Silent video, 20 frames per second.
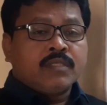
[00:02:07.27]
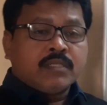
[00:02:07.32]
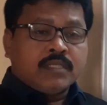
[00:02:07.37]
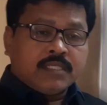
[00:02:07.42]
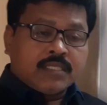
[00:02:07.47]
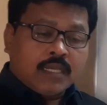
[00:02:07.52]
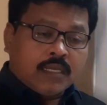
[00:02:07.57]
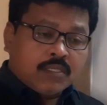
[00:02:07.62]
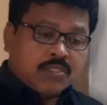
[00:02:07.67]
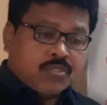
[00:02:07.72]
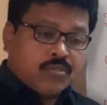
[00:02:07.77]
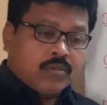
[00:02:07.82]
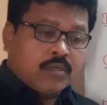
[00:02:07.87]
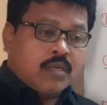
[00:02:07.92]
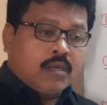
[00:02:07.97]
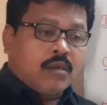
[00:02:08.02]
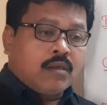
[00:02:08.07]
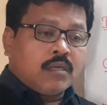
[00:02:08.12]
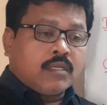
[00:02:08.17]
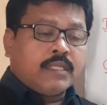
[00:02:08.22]
He's also
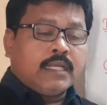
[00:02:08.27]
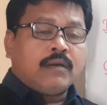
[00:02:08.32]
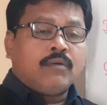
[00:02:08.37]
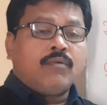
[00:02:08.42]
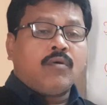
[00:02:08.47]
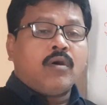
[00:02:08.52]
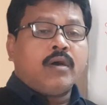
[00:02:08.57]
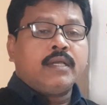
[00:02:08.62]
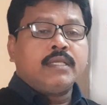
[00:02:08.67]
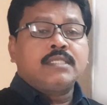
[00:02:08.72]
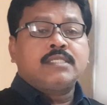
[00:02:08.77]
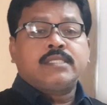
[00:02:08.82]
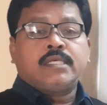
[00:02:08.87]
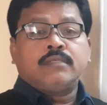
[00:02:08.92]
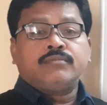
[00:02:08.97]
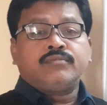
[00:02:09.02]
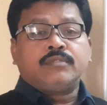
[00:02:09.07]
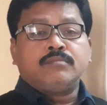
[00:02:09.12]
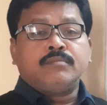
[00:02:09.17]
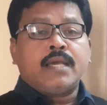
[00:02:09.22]
called the Voice
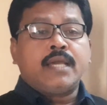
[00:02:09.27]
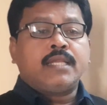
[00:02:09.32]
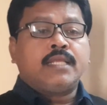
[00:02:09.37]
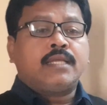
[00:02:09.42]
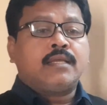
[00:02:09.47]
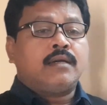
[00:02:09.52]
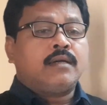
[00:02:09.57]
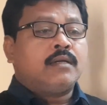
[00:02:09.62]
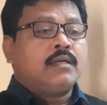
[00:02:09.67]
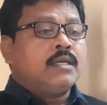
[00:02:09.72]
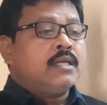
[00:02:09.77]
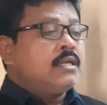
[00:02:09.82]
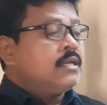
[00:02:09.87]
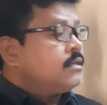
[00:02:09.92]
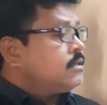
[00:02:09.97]
of America.